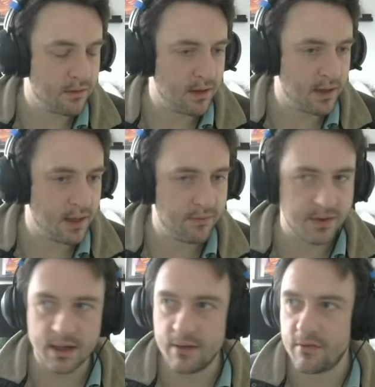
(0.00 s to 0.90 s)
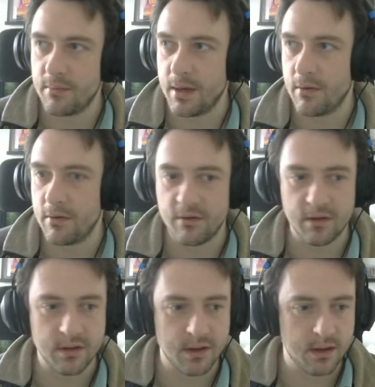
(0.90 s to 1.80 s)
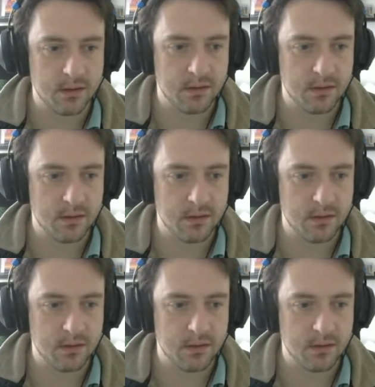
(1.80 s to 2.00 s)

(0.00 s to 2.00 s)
guess I left some errors in there.